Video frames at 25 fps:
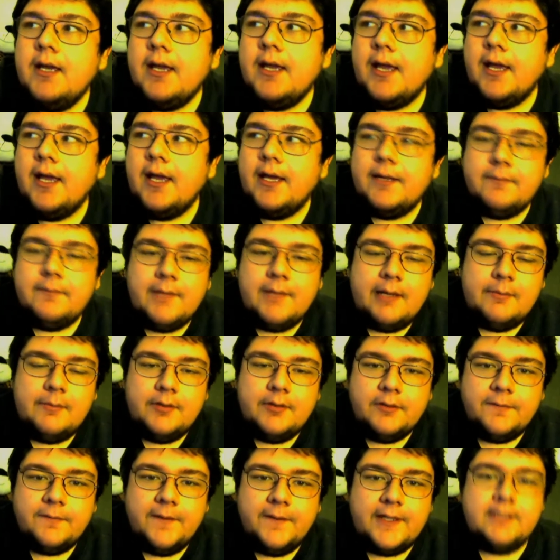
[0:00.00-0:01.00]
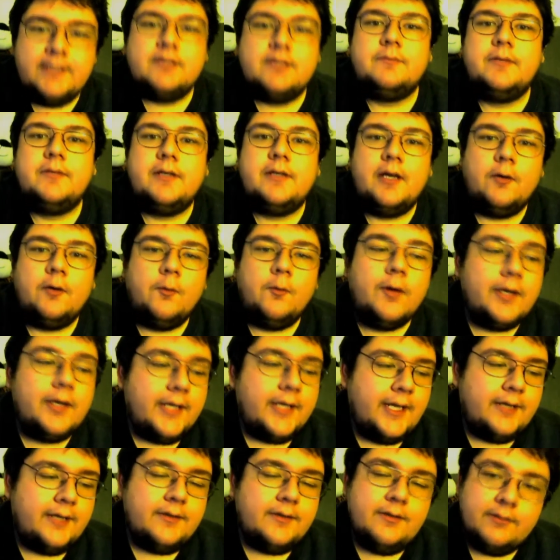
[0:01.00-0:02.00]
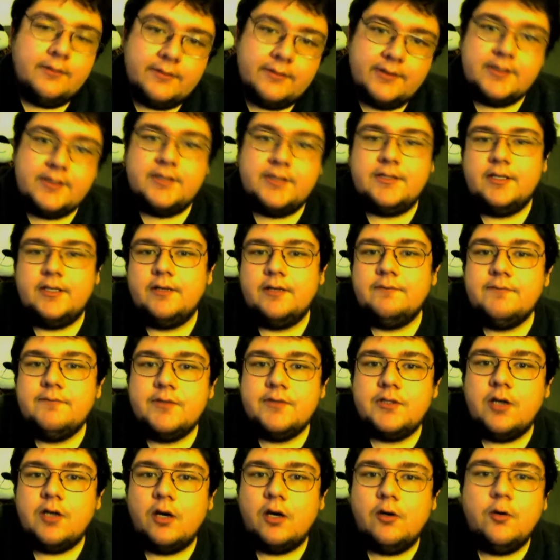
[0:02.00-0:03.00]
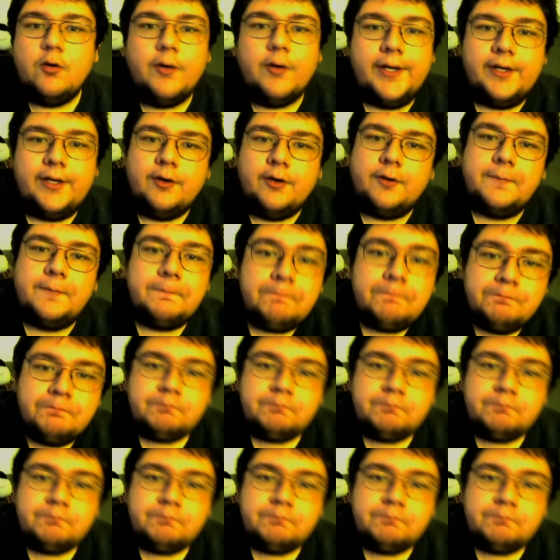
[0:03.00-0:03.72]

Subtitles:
and maybe you'll find something at one end, such as a star coin or